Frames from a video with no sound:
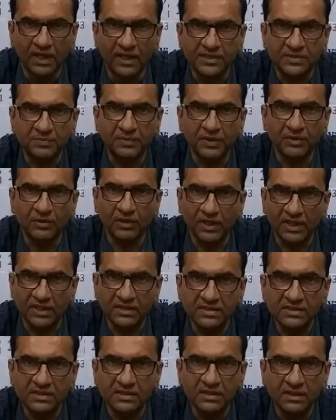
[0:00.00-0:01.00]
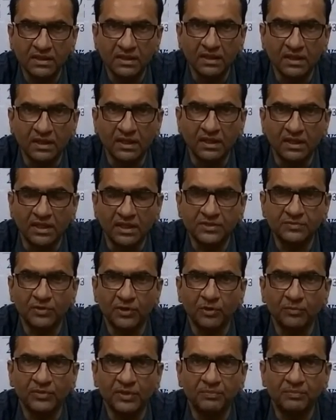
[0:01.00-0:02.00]
SP College is
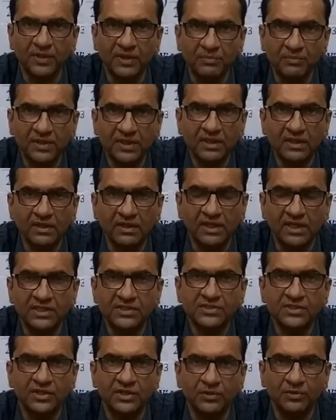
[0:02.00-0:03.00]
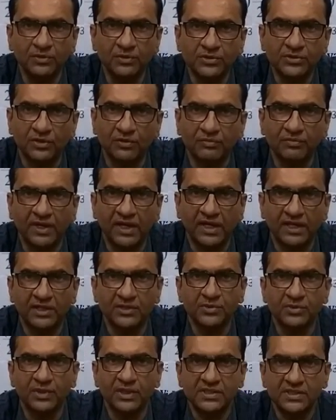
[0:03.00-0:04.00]
one of the premier institutes of higher
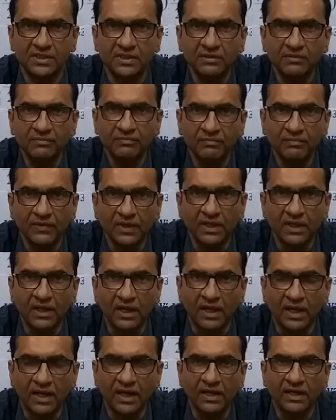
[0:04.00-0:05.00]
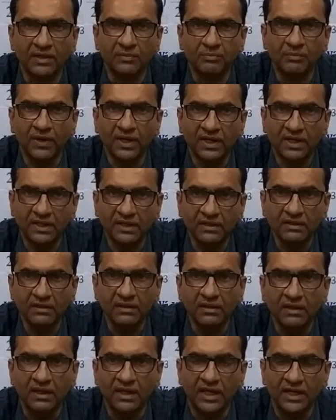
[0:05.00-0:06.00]
education and imparting
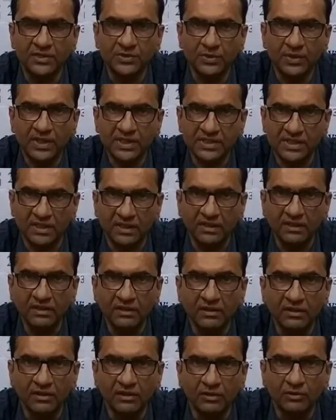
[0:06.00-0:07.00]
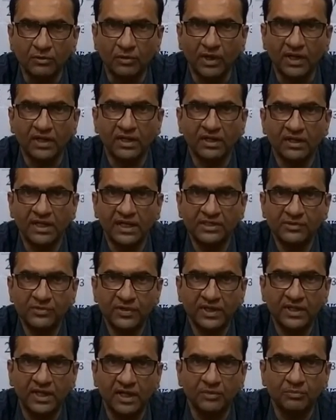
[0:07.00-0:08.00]
education to
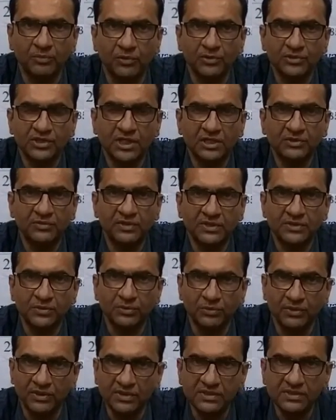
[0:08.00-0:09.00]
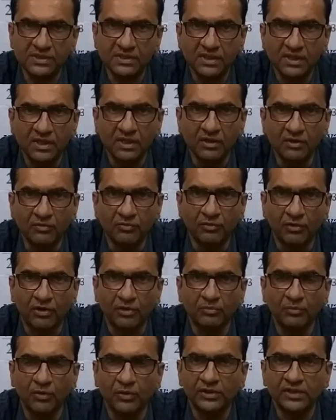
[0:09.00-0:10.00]
undergraduate and postgraduate students
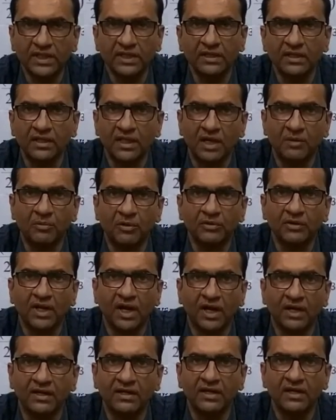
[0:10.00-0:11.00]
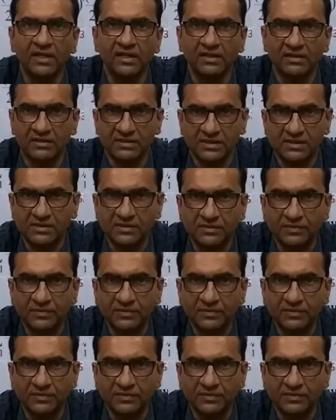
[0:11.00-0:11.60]
for more than about 100 years.